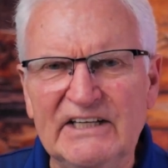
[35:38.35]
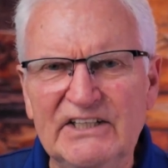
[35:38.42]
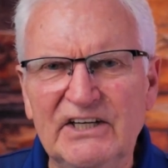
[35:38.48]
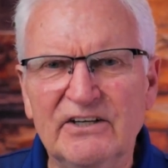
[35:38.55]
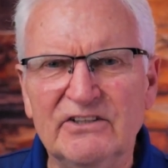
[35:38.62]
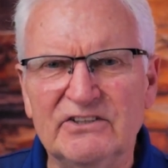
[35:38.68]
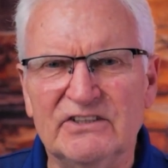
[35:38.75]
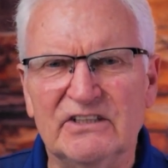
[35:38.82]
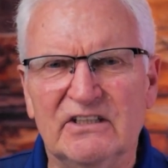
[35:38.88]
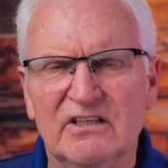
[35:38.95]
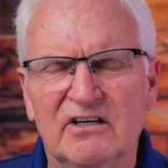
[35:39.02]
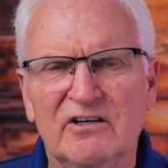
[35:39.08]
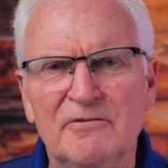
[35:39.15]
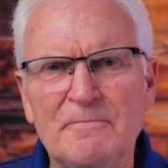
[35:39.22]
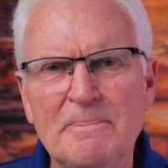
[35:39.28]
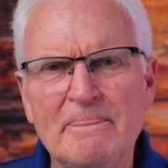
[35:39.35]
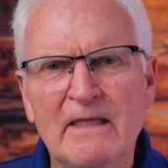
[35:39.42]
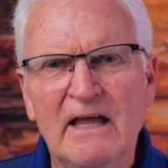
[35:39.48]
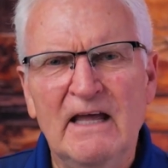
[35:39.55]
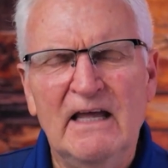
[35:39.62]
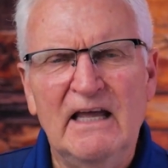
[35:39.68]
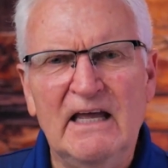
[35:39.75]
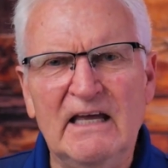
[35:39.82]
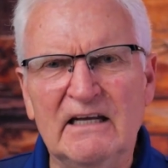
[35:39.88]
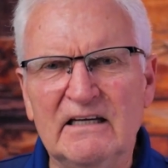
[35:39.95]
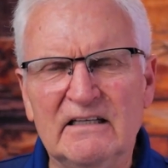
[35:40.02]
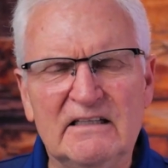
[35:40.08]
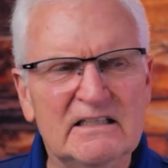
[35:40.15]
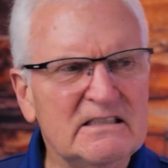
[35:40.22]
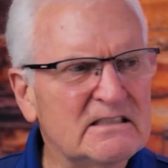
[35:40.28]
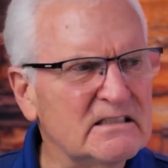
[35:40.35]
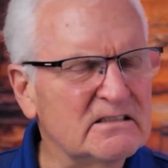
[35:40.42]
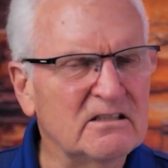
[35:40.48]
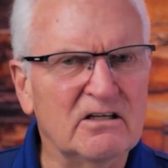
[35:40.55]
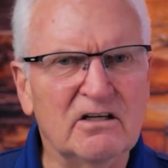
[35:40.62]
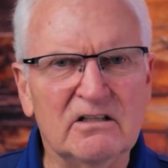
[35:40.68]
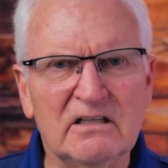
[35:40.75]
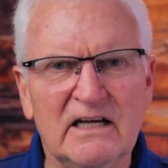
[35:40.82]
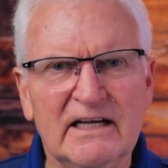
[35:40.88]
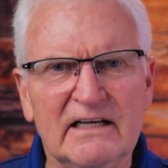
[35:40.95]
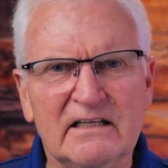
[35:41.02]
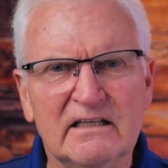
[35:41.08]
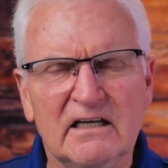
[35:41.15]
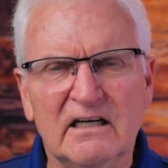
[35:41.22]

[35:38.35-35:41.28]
years ago, and this is all like,